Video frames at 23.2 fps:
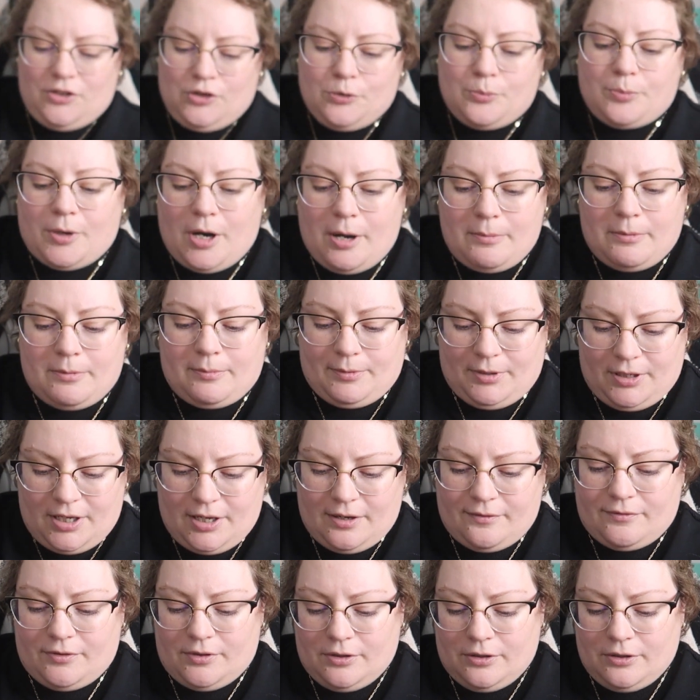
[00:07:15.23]
you probably
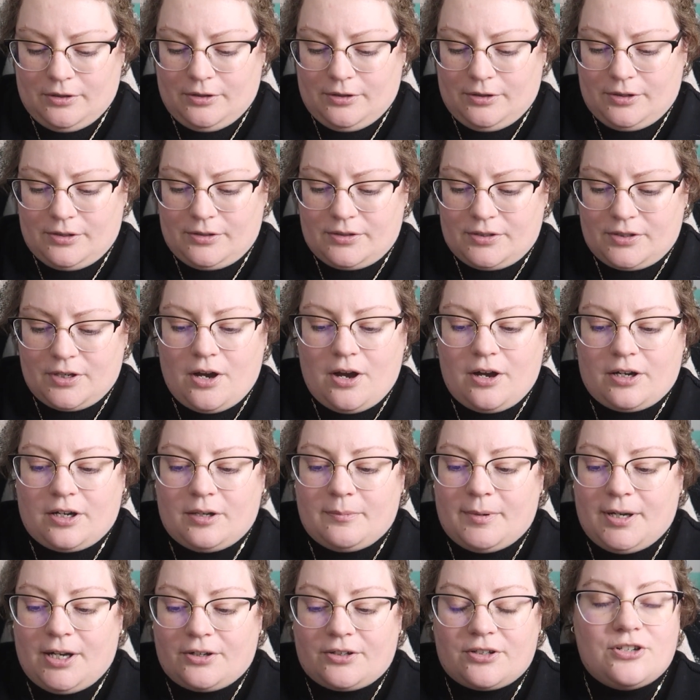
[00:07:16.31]
have heard talk
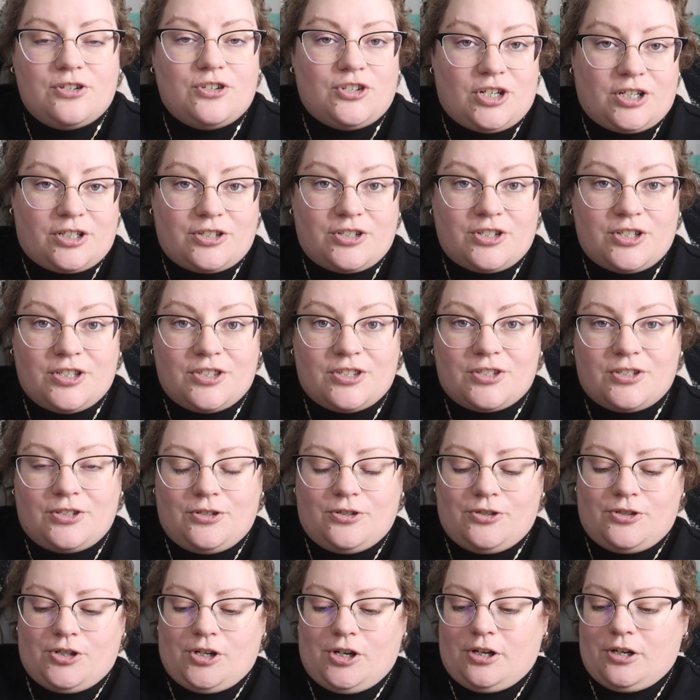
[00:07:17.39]
about conjunctions in
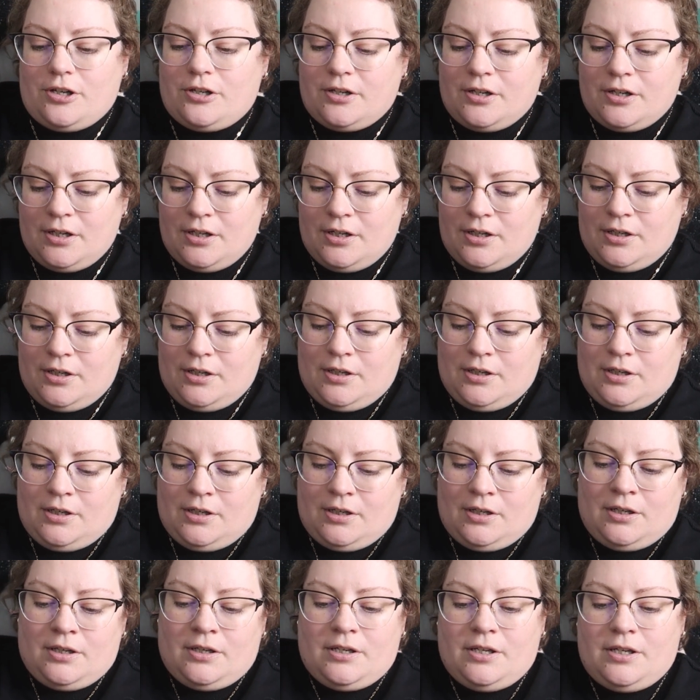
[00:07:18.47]
your chart.
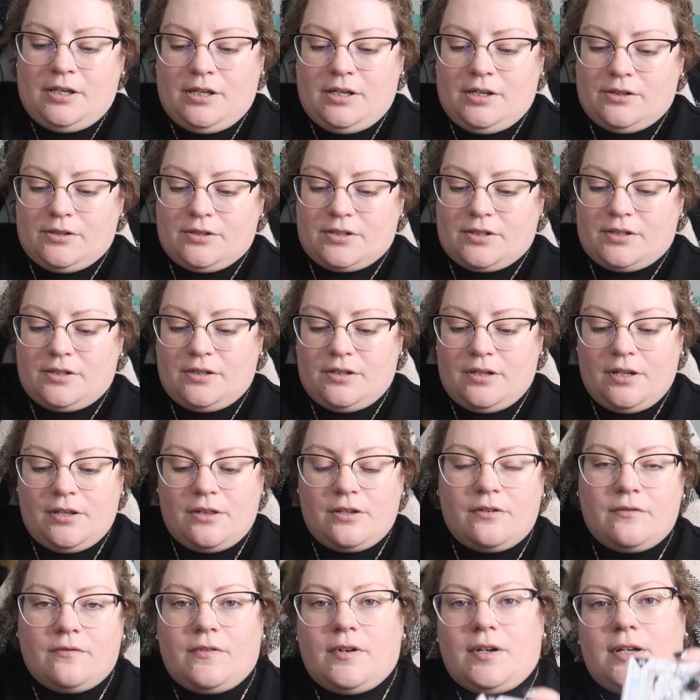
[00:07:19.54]
Here's
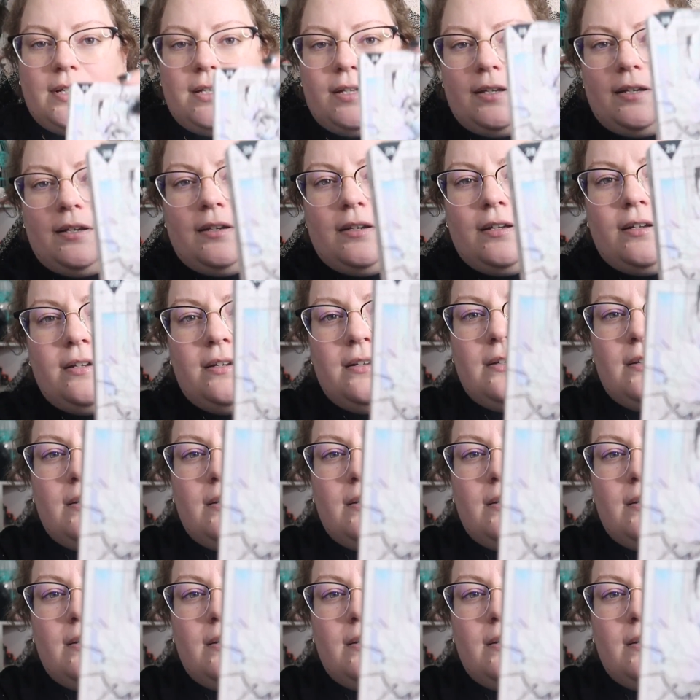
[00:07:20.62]
another one.